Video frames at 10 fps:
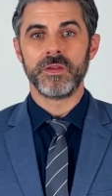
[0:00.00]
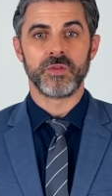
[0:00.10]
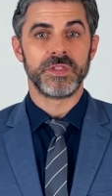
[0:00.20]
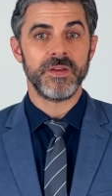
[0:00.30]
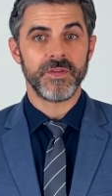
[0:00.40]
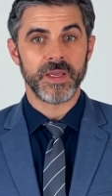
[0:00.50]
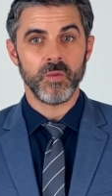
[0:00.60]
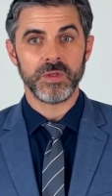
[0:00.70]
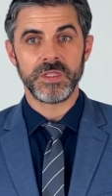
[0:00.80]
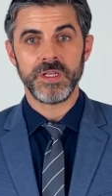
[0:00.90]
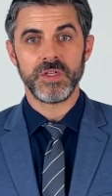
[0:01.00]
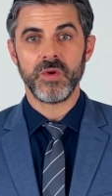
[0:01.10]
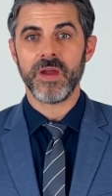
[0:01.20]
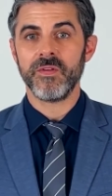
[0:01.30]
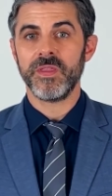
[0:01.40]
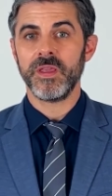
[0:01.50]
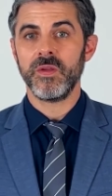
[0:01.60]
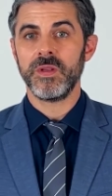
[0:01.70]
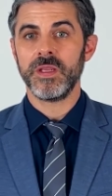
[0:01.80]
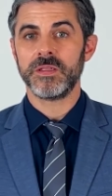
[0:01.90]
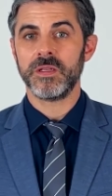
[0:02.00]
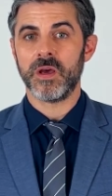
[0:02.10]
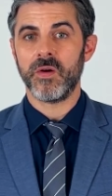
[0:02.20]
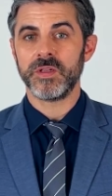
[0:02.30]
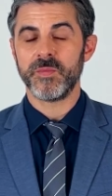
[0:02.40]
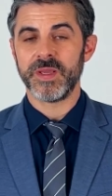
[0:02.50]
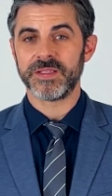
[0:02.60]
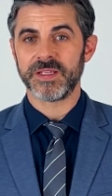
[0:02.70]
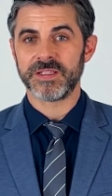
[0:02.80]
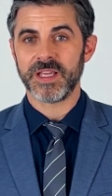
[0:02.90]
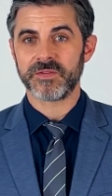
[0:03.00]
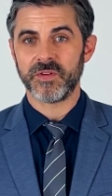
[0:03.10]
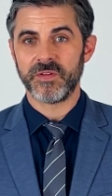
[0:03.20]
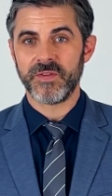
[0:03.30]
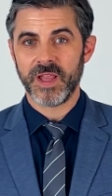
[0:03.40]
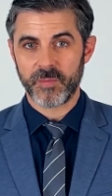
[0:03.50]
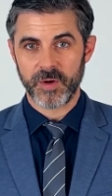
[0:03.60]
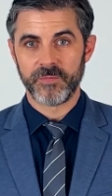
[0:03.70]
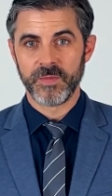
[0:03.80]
The certificate will teach you everything you need to know to be a successful developer,